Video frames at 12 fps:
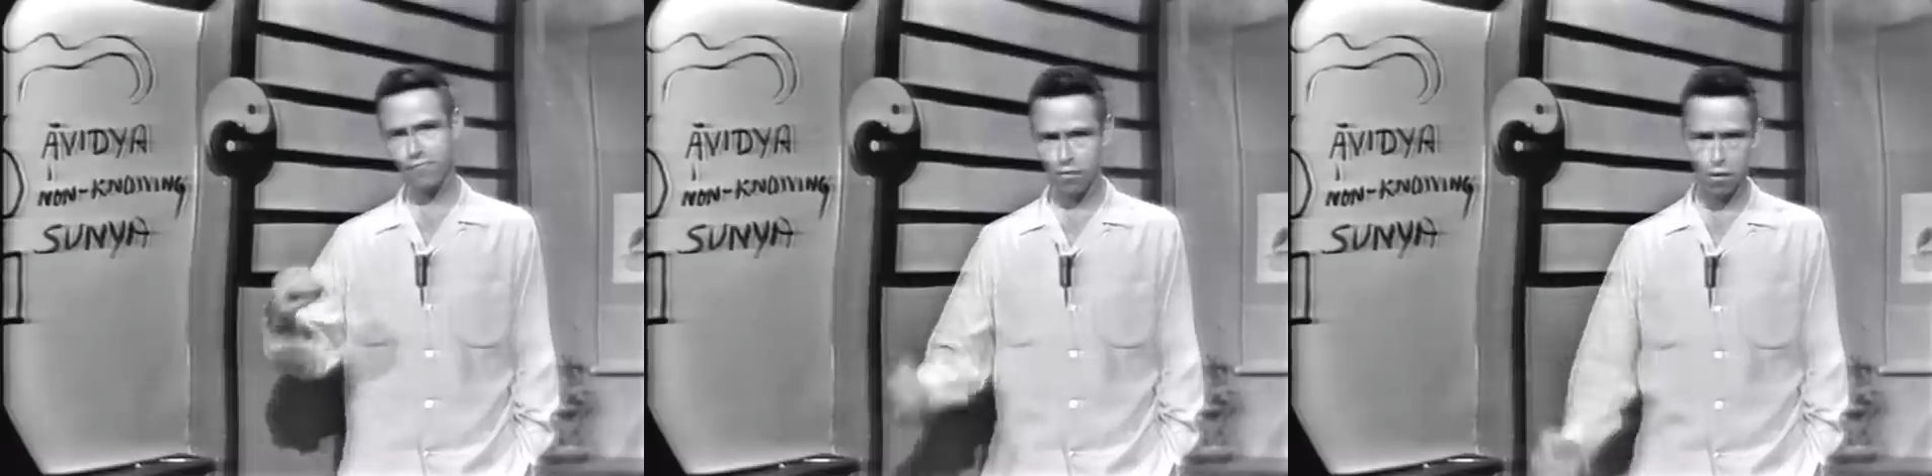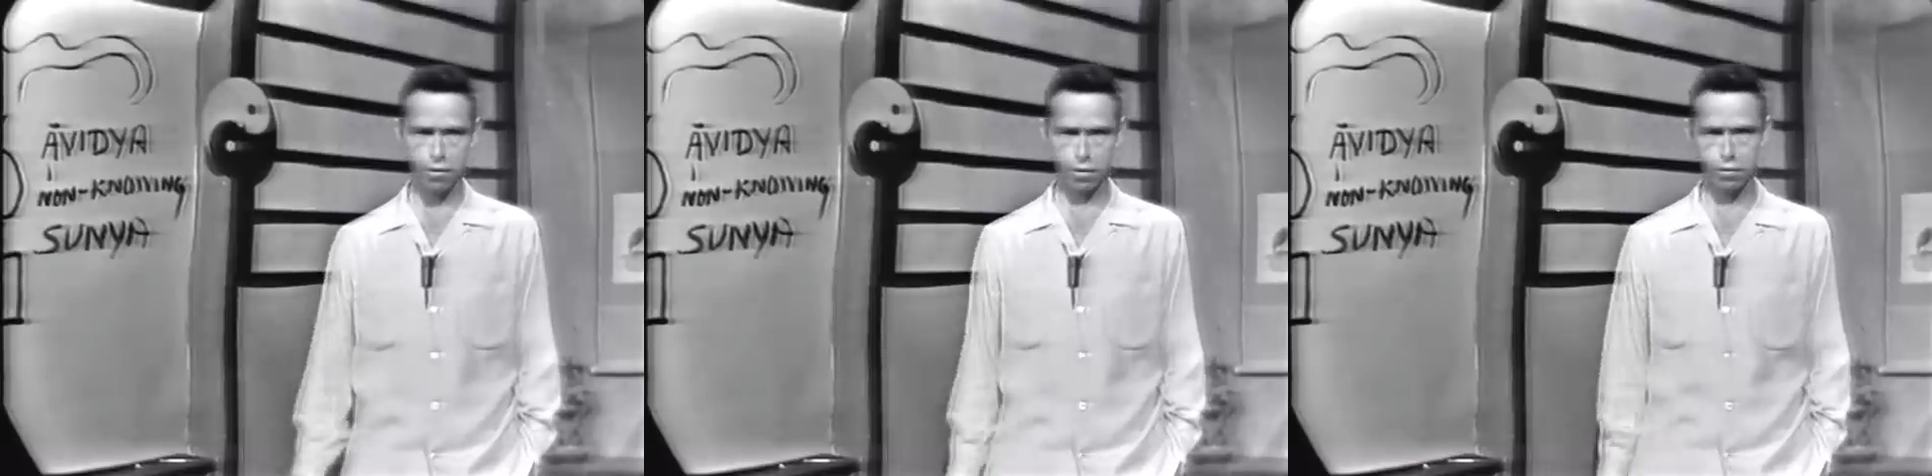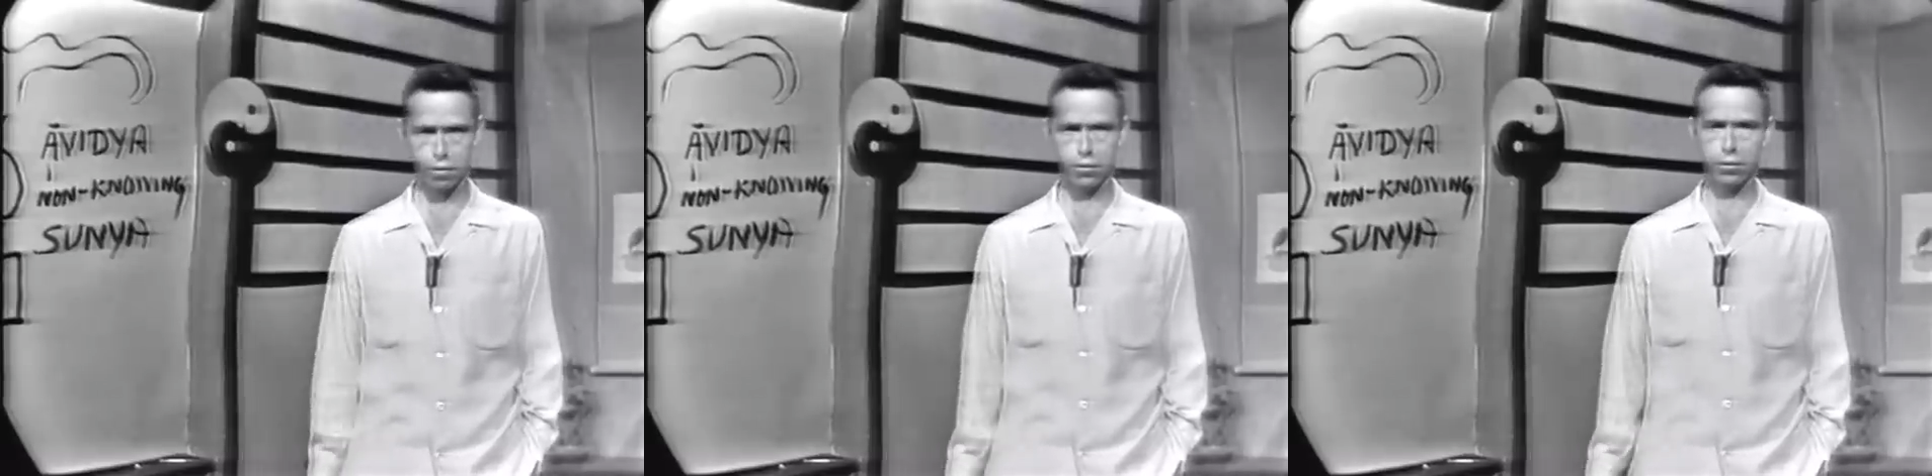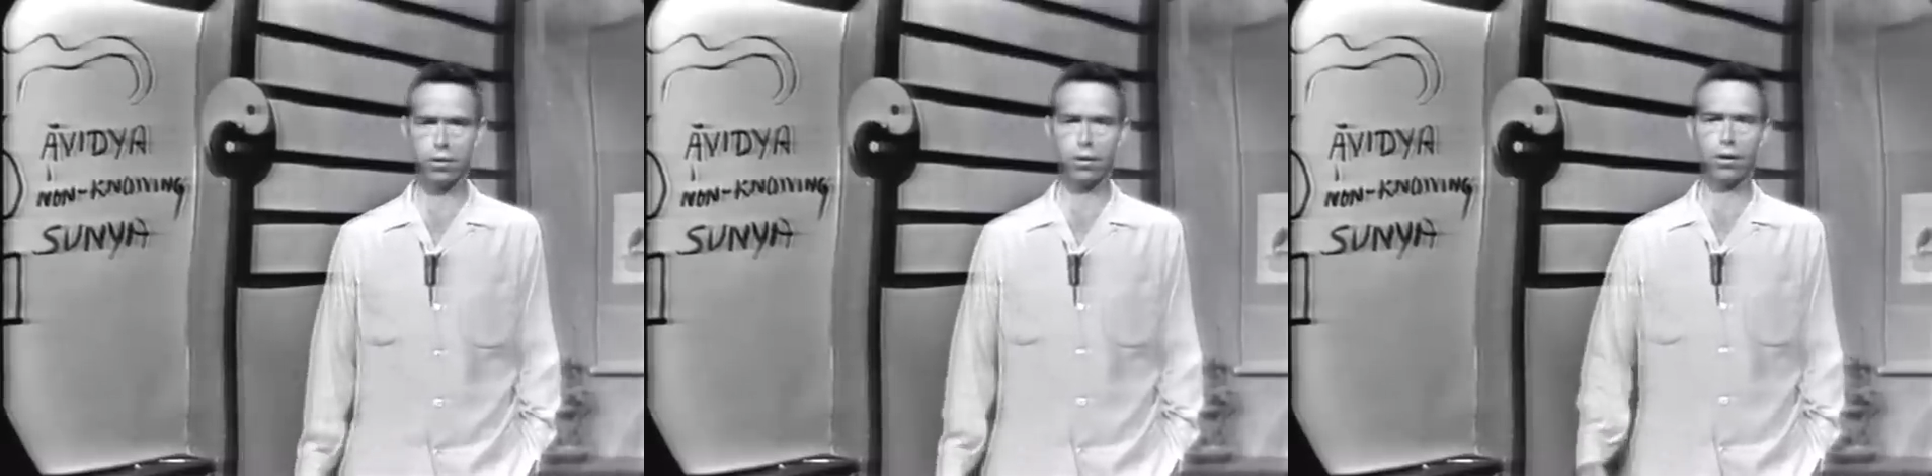for the good.
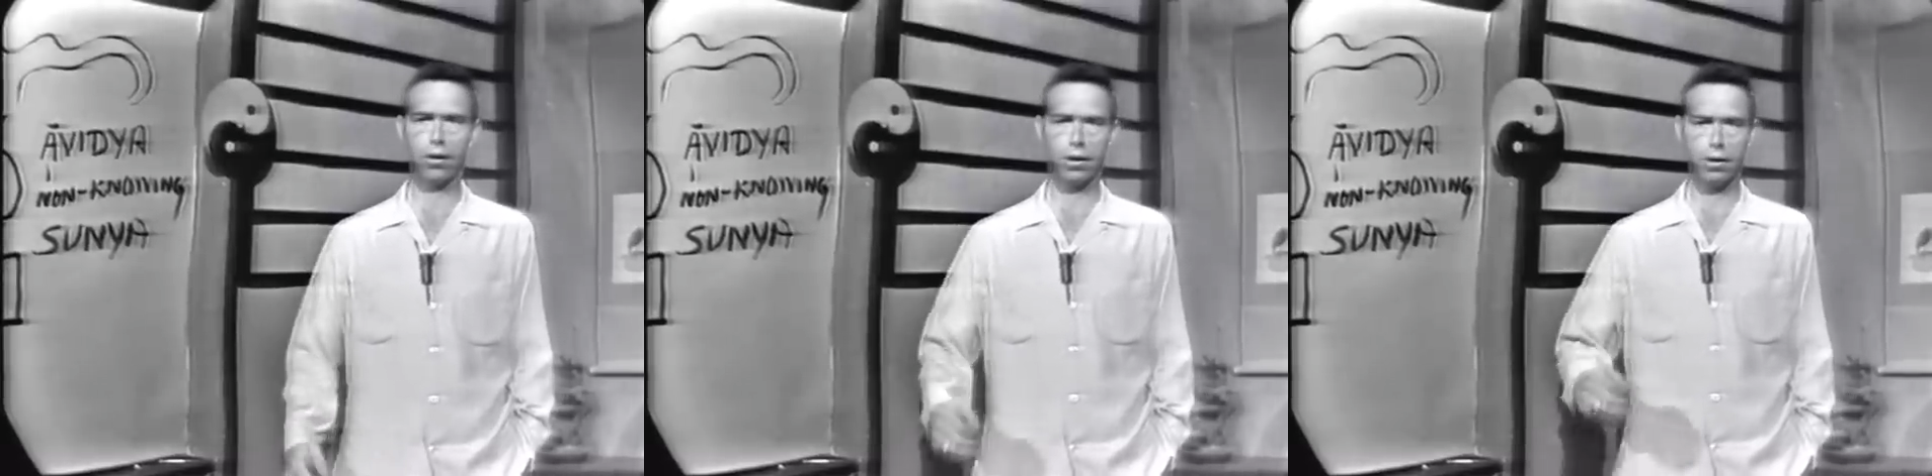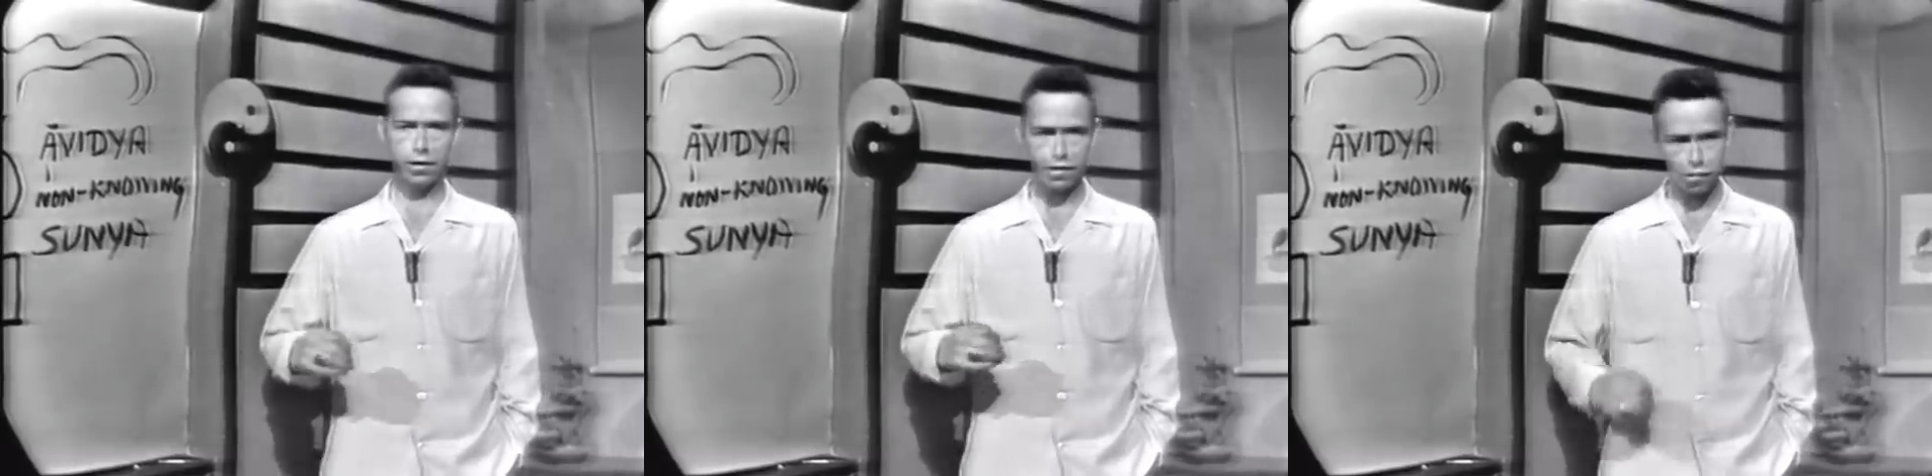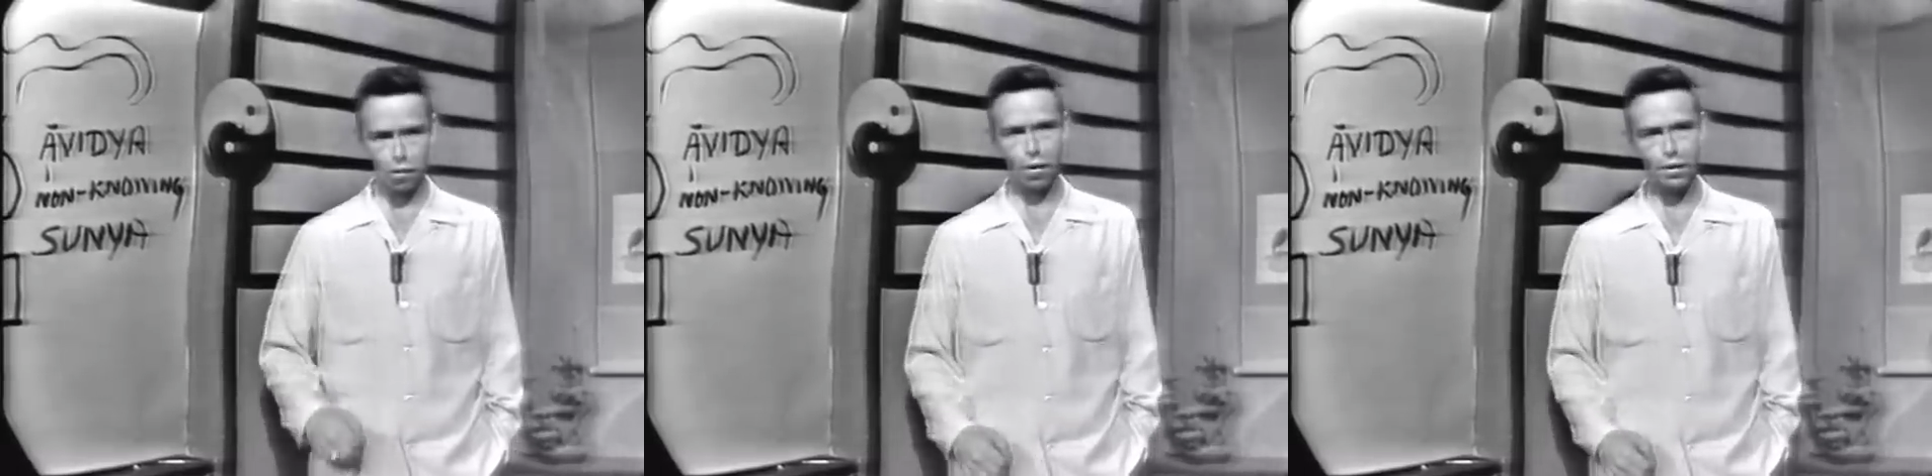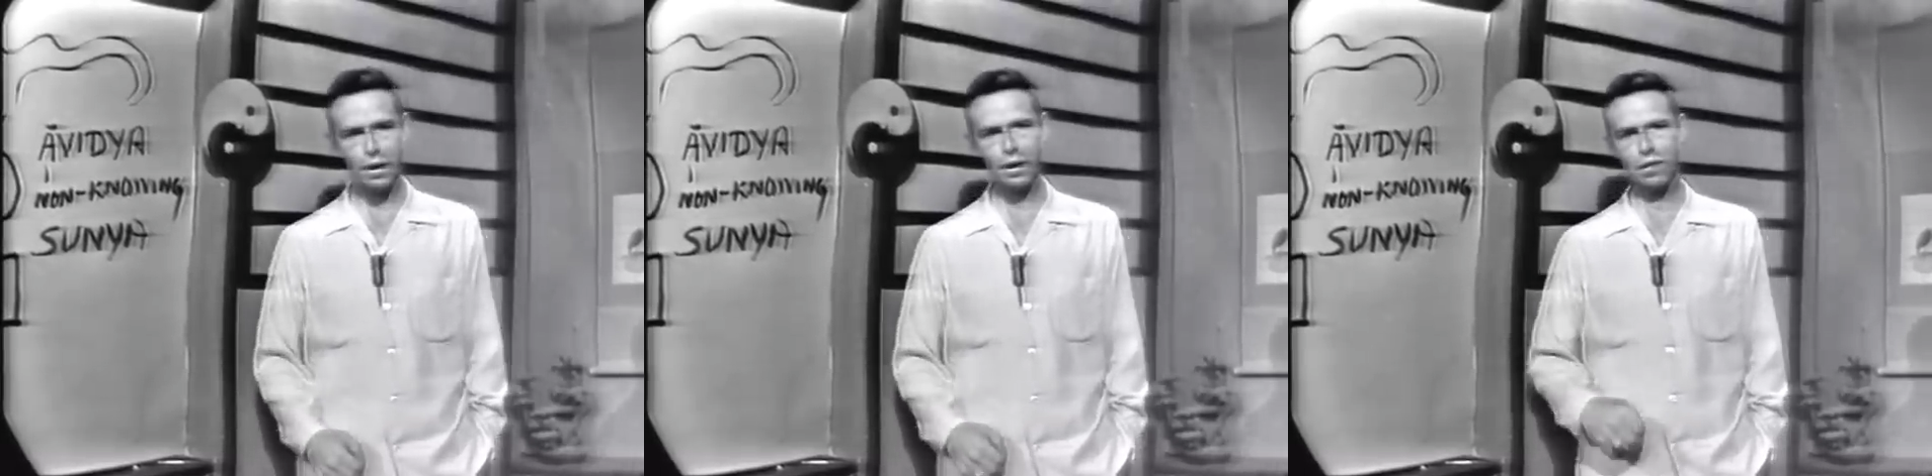Disorder